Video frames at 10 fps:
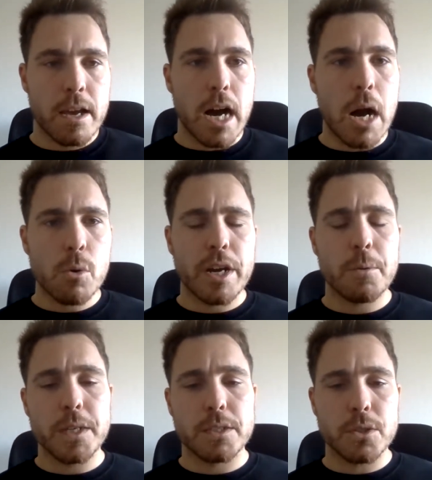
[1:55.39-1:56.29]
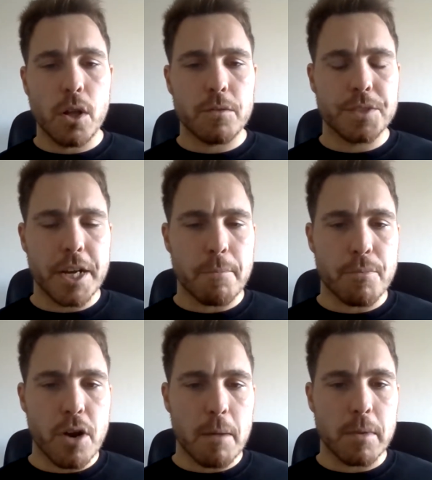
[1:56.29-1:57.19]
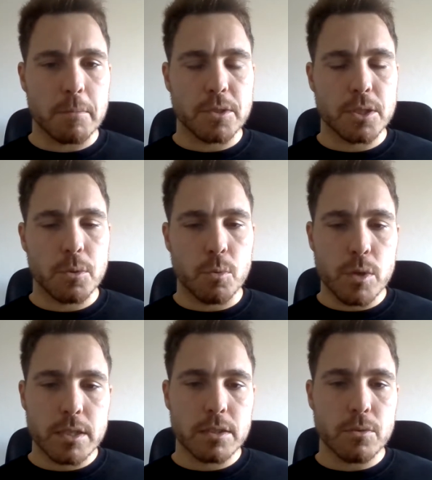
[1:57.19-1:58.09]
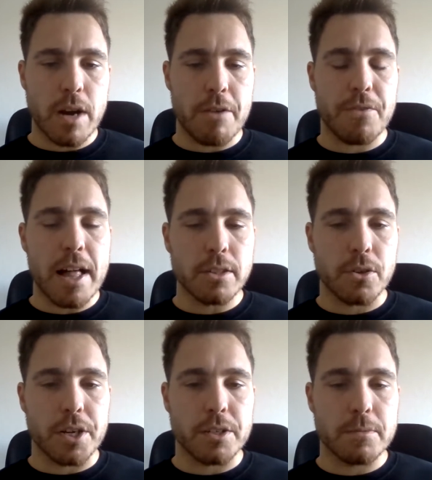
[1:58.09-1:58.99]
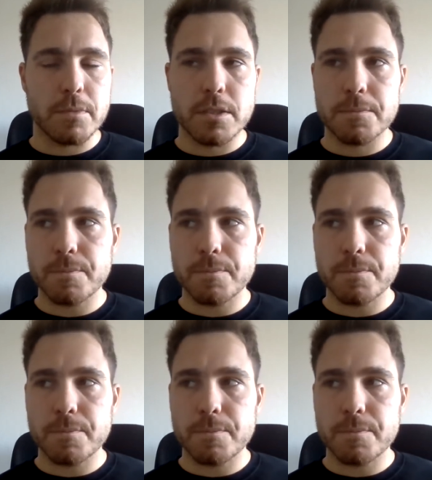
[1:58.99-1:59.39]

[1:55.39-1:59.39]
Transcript: How can we solve their problems with graph algorithms